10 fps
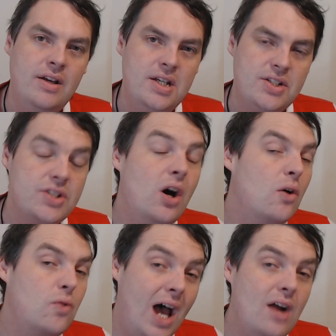It's not a
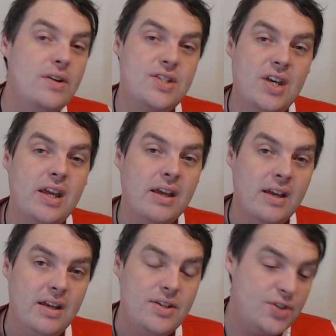rarity.
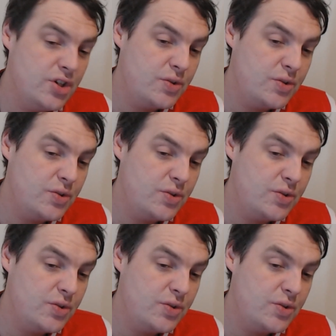It's just